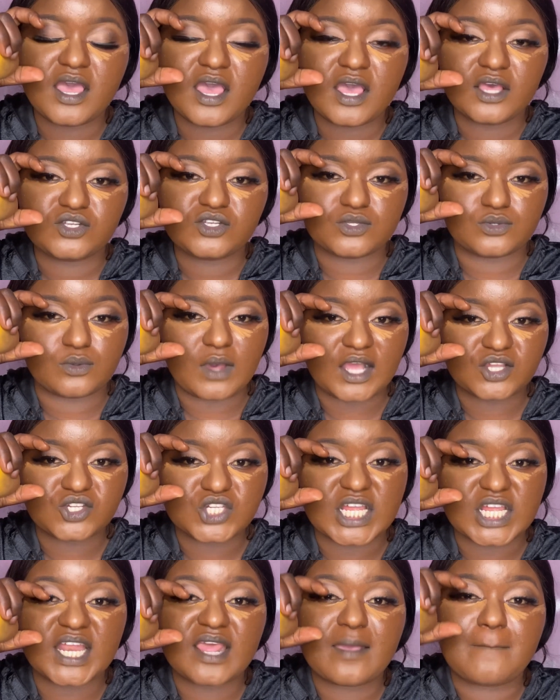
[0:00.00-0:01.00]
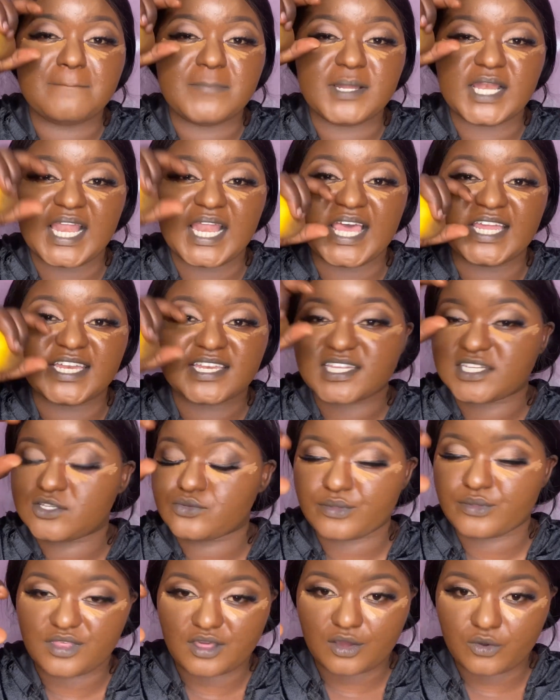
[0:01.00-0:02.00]
to actually blend it with
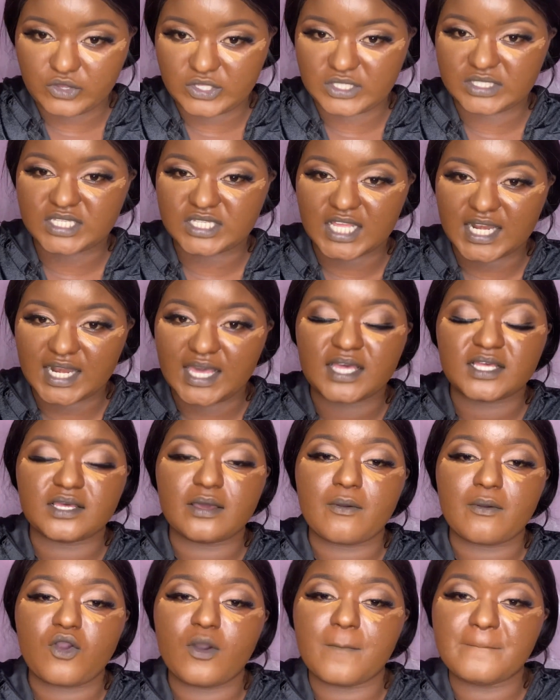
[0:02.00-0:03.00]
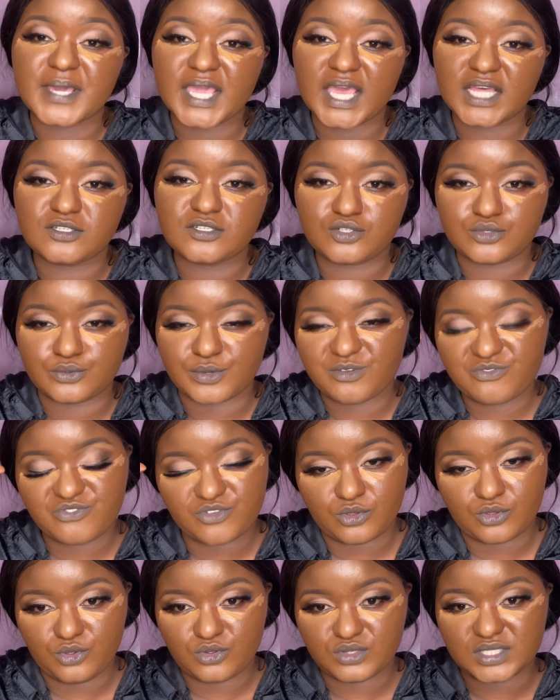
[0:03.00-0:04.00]
the concealer compared to if you
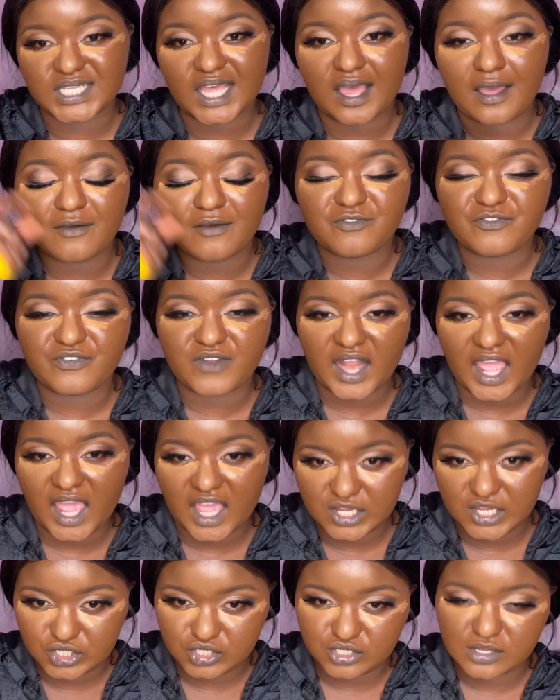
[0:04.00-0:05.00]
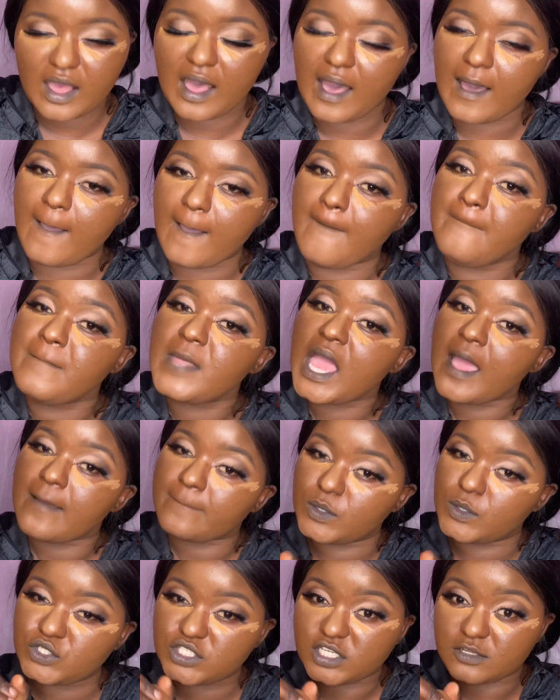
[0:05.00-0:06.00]
use a fresh
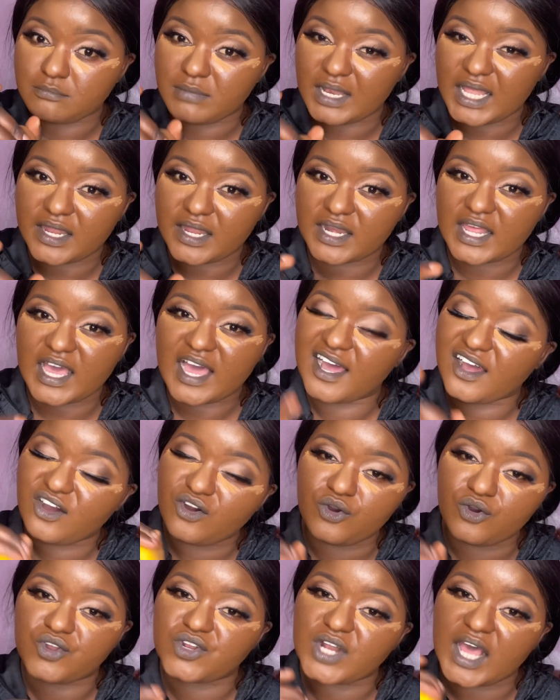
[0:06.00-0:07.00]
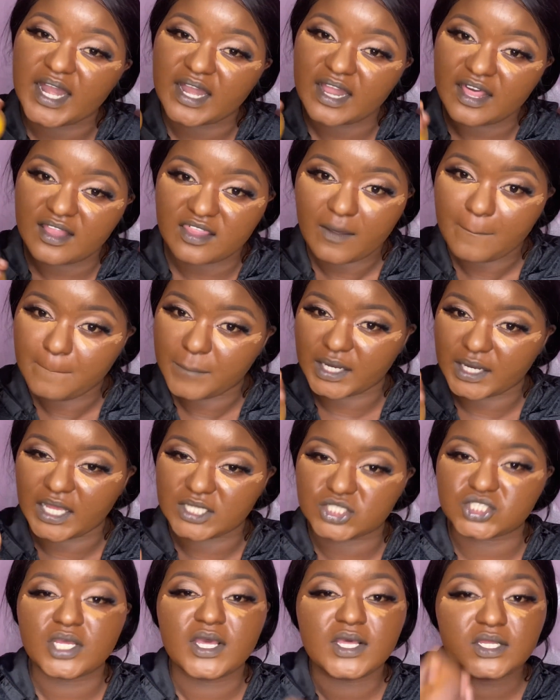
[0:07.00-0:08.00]
beauty blender or another brush.
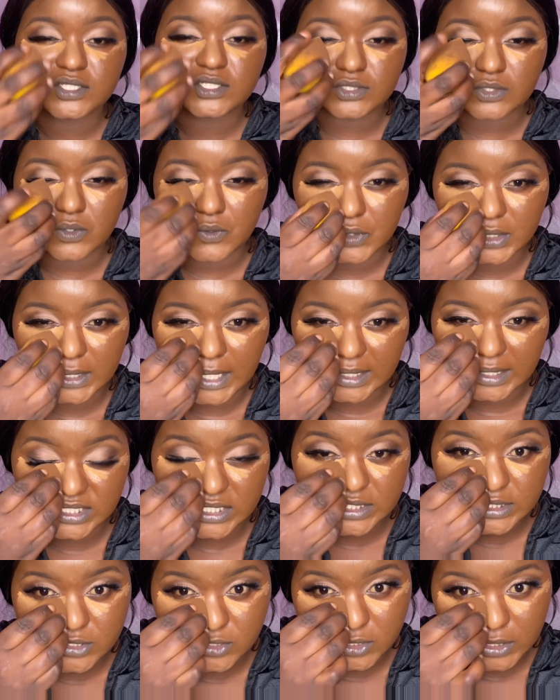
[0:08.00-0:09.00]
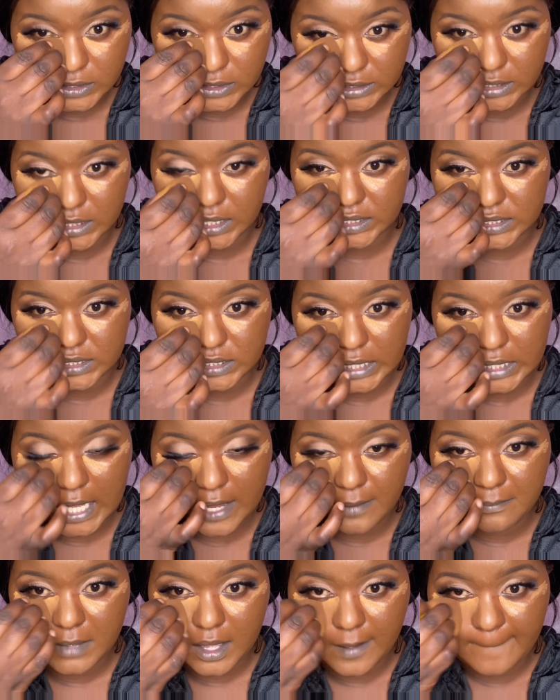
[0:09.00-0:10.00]
So yeah, just use the
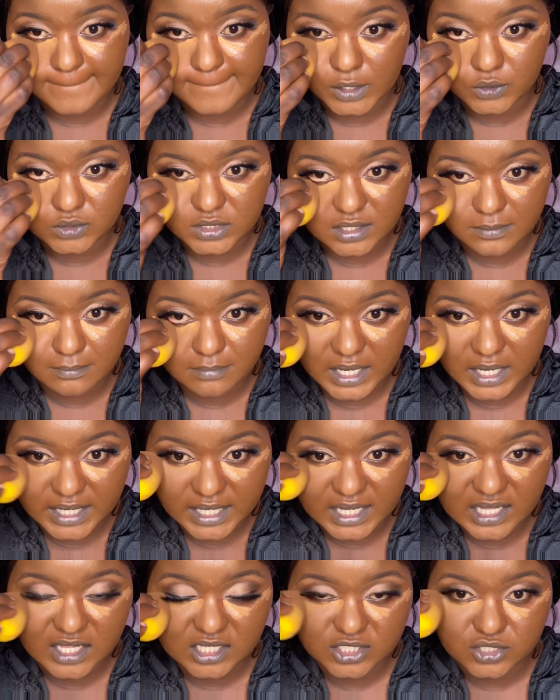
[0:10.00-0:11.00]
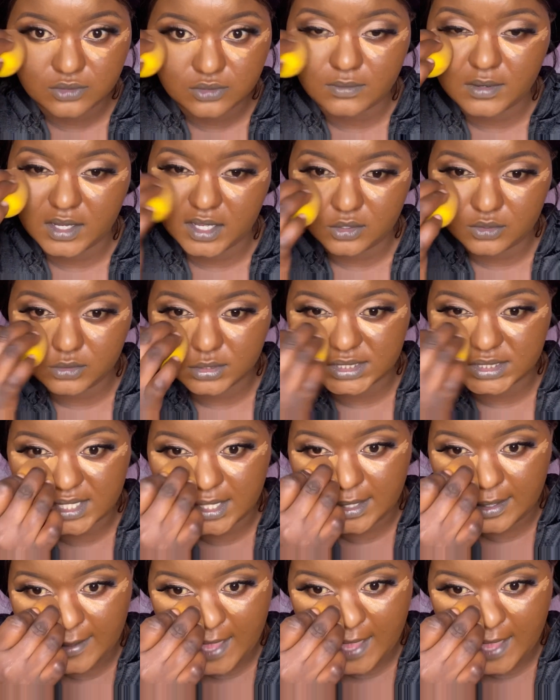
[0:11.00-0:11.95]
same beauty blender that you are using.